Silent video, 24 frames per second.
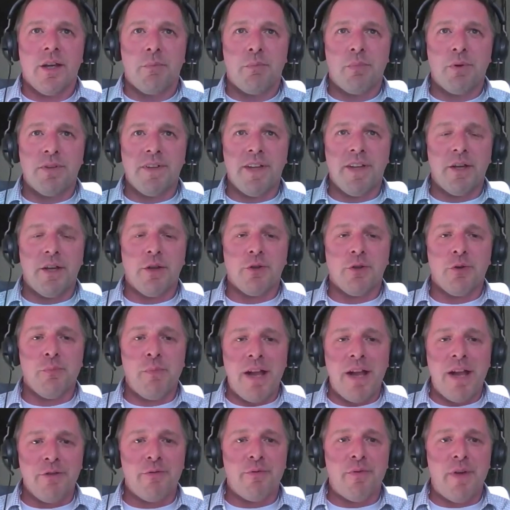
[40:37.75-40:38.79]
particular
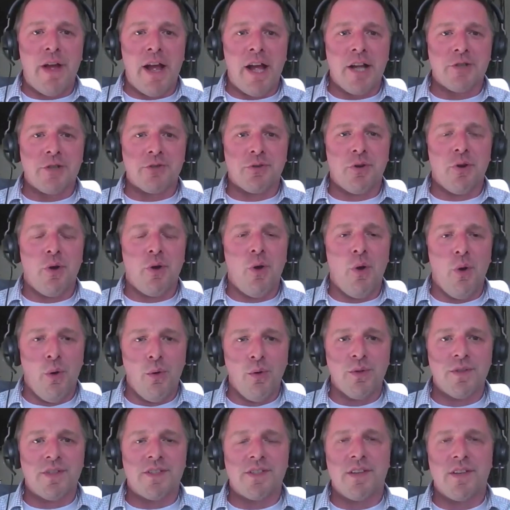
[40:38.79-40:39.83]
manufacturer
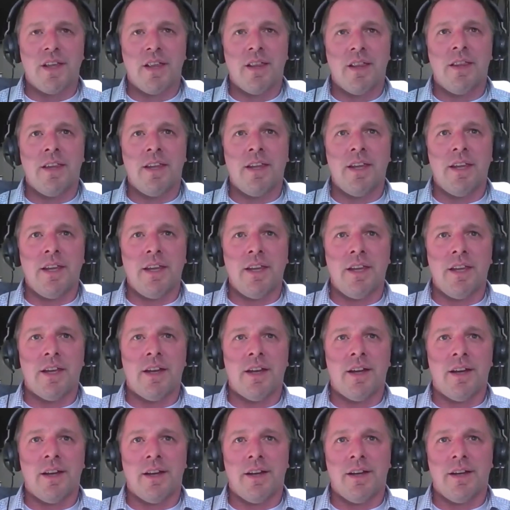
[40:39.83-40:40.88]
holds the
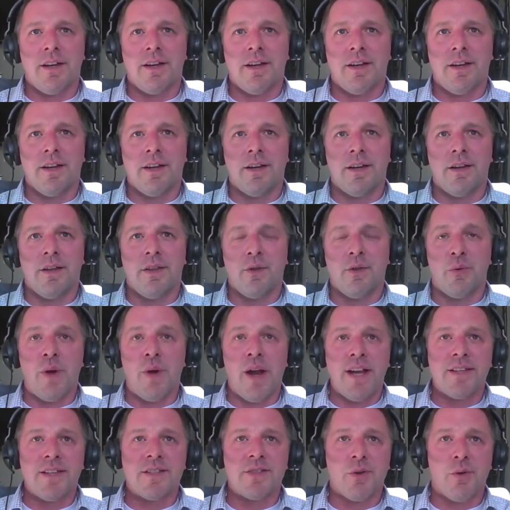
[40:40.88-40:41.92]

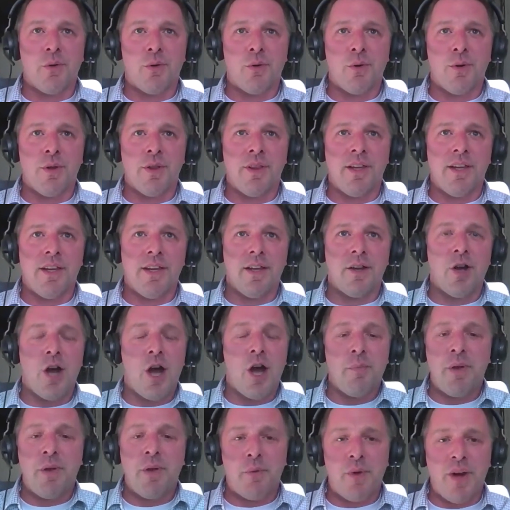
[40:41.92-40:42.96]
rights or the
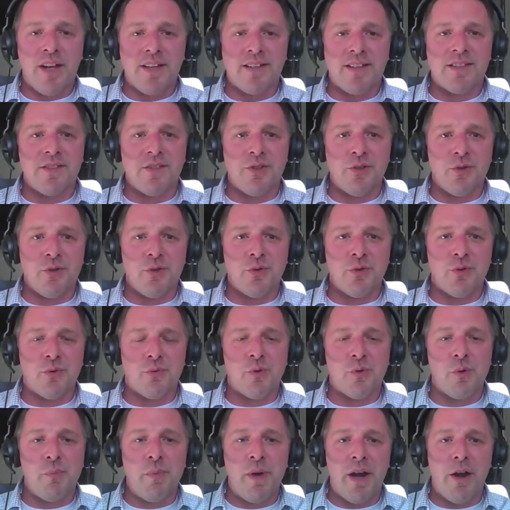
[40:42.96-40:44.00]
copyrights to
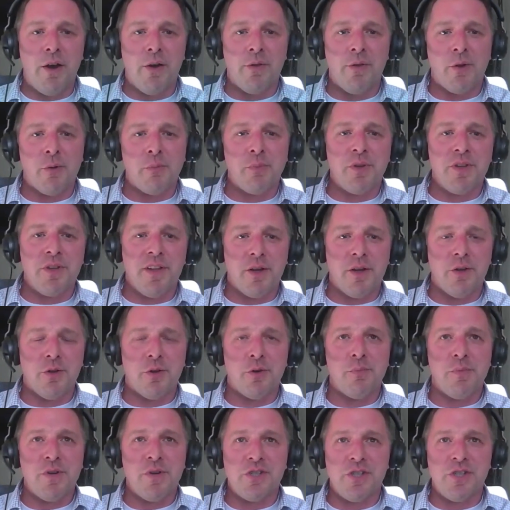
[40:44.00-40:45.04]
repair their
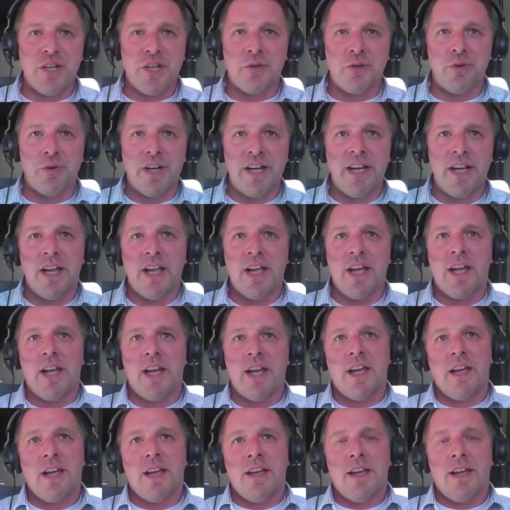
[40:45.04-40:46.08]
particular machinery.
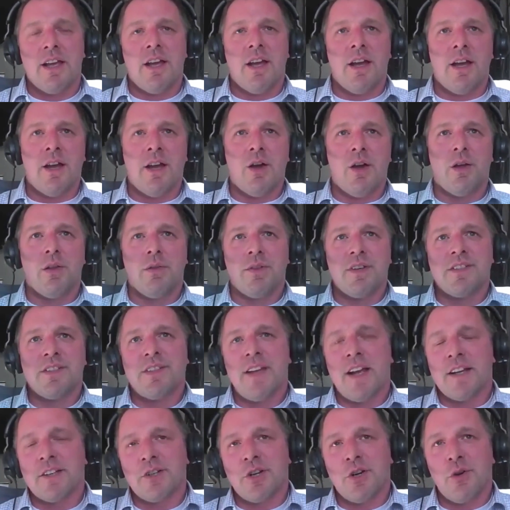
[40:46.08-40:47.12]
The
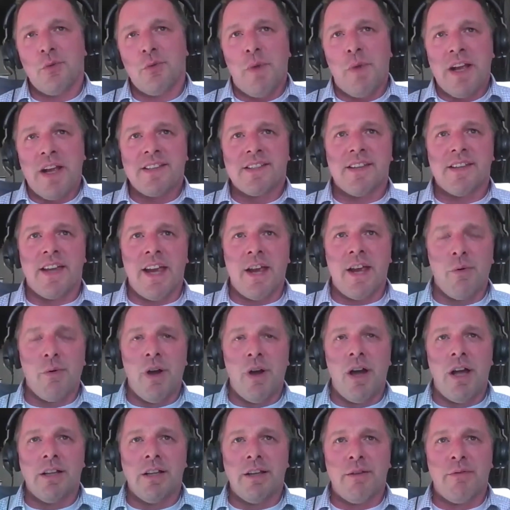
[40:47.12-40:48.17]
sector might say,
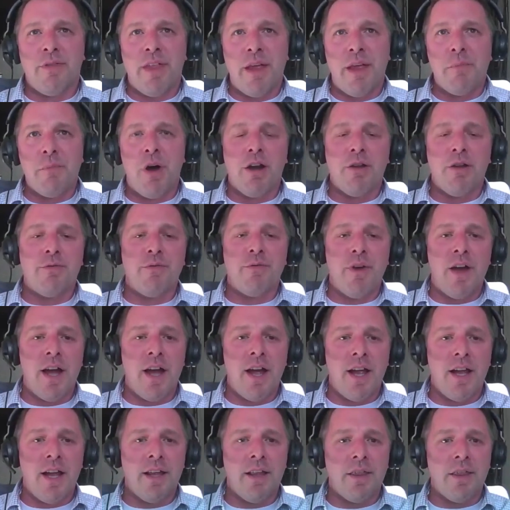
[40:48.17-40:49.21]
well, if they
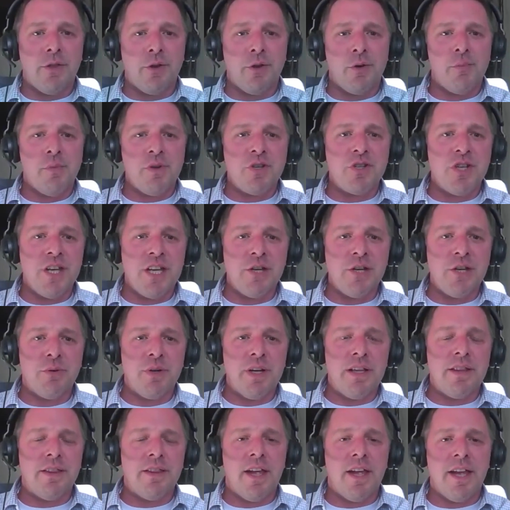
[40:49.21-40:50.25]
modify their
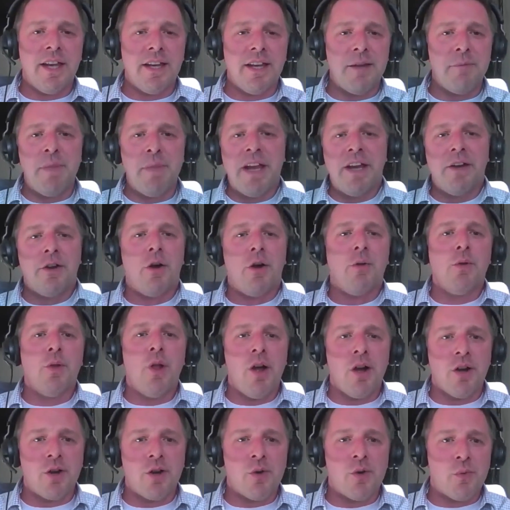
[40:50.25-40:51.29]
machinery, then it may no
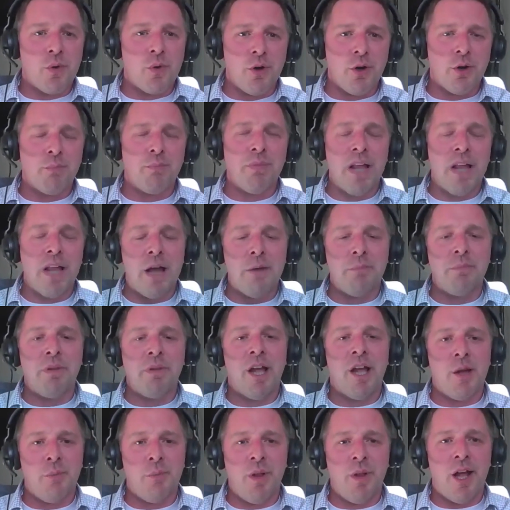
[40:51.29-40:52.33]
longer work, blah,
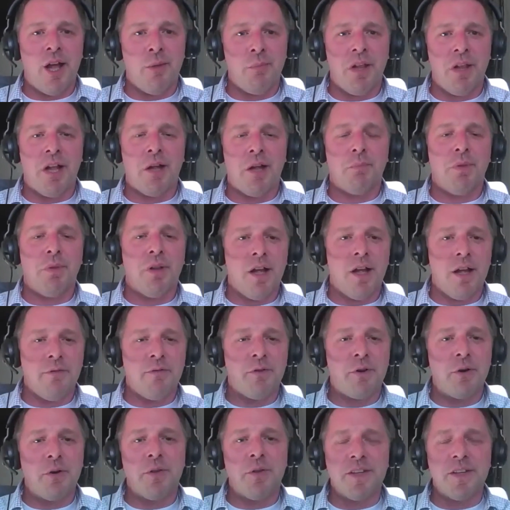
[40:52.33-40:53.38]
blah, blah, blah, blah. I've
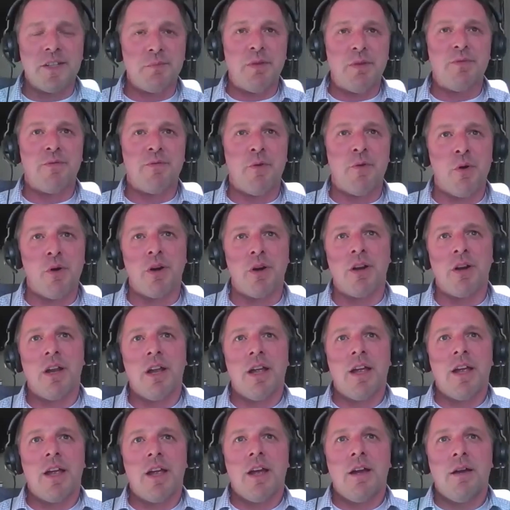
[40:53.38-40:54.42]
heard this before.
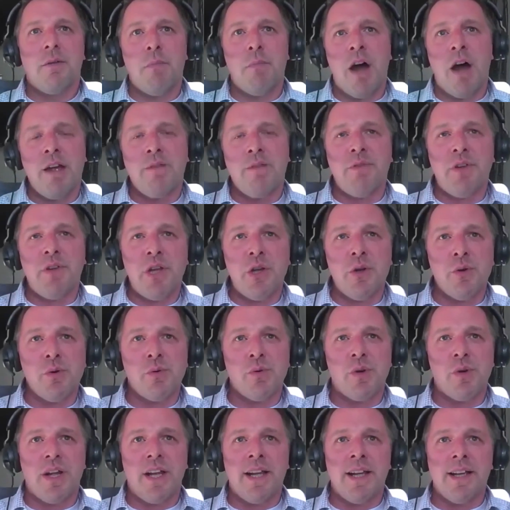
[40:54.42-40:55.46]
My
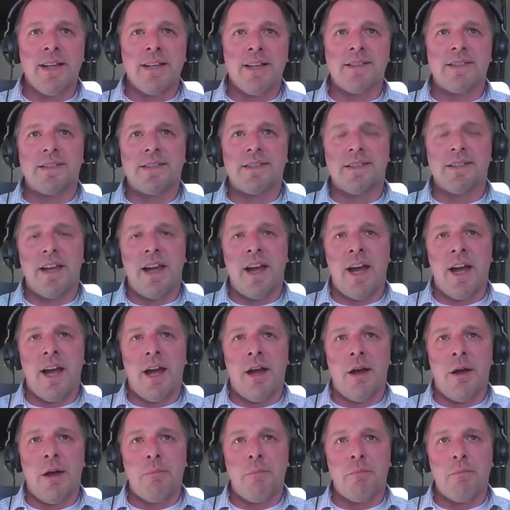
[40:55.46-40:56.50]
view is
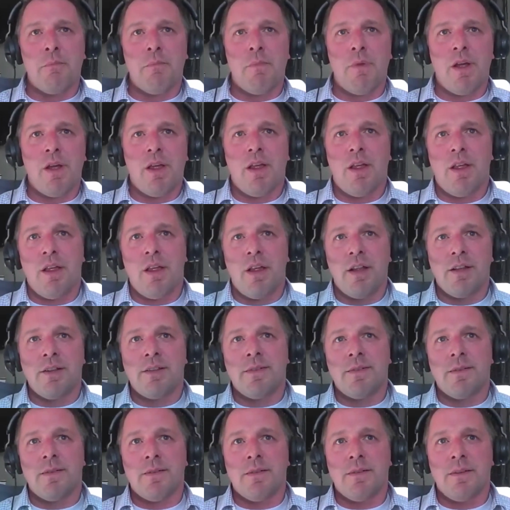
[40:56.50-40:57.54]
ag
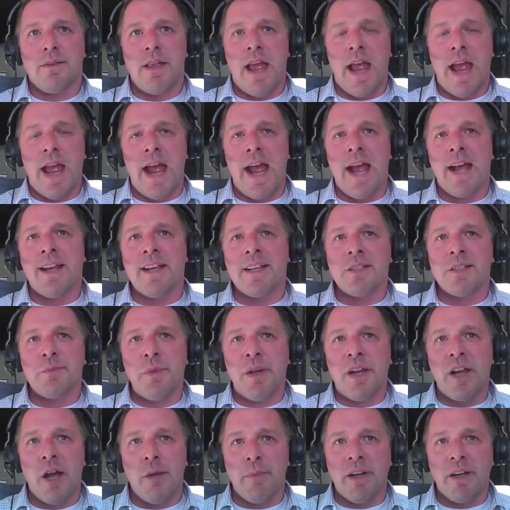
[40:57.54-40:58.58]
is
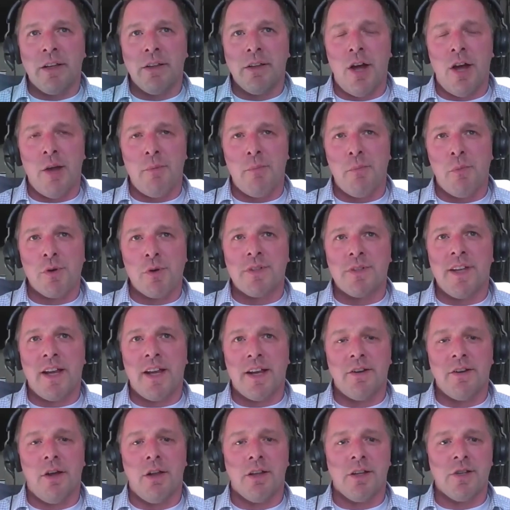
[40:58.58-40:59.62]
becoming a lot more
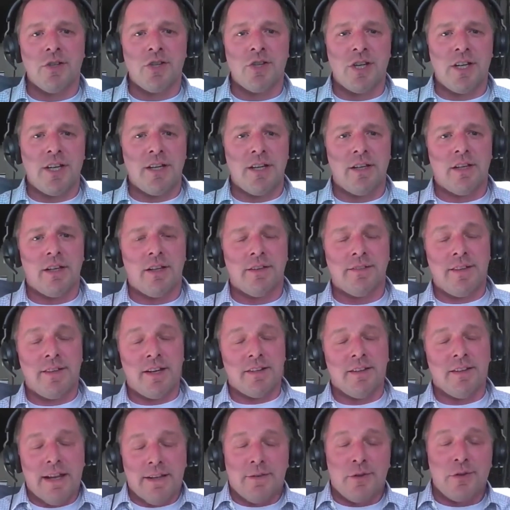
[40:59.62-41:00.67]
technology,
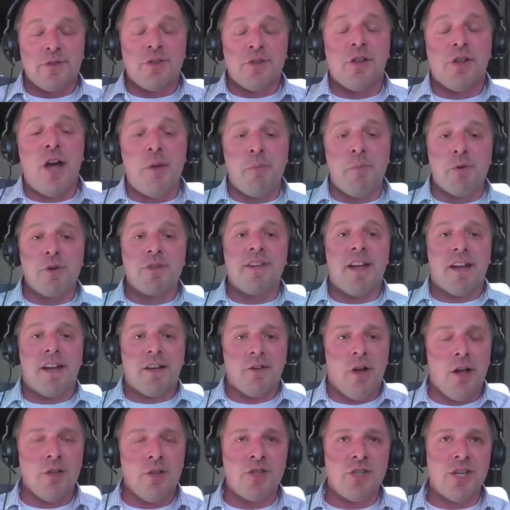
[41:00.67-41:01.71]
like there's a lot more
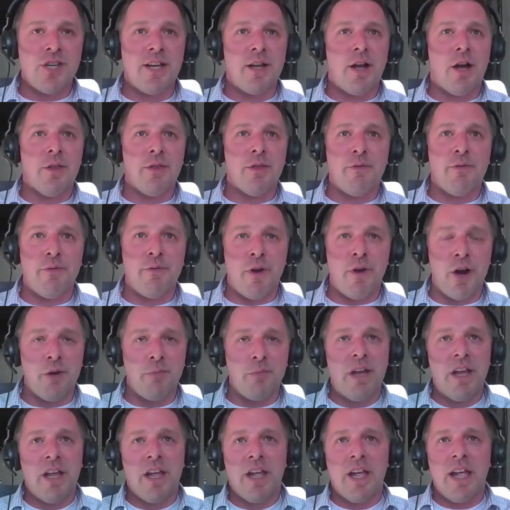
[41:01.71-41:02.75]
technology on the
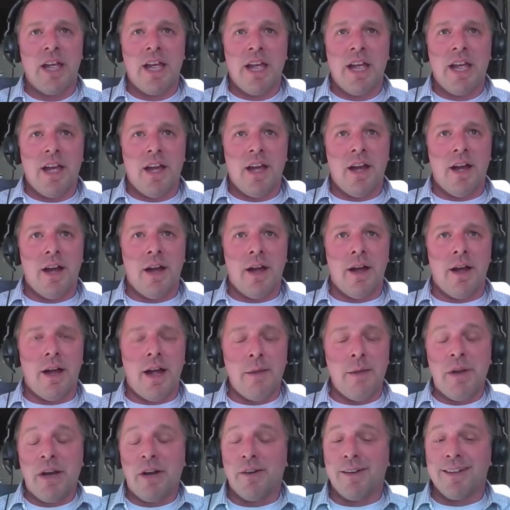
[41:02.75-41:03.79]
farm.
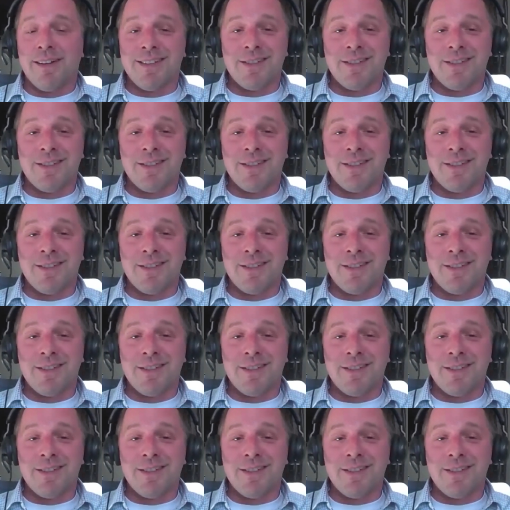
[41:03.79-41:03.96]
I'm hearing